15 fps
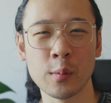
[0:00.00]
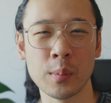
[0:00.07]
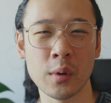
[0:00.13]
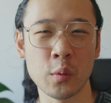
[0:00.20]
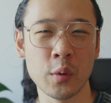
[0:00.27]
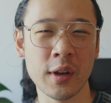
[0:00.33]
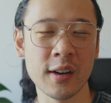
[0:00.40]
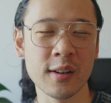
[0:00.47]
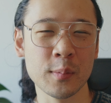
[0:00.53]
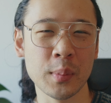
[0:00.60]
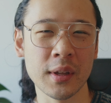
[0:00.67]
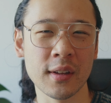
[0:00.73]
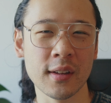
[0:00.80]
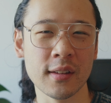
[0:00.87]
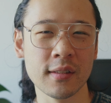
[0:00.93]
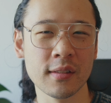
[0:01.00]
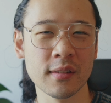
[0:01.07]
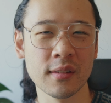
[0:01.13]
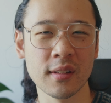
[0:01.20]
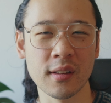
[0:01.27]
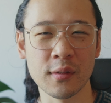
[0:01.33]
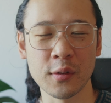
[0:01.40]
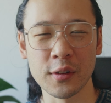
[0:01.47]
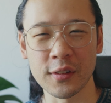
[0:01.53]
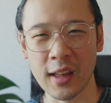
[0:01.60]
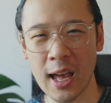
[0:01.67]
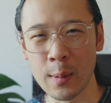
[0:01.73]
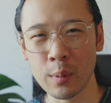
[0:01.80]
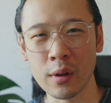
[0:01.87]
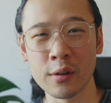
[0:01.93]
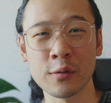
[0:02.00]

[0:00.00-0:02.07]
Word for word: a bit weird because it feels like Apple is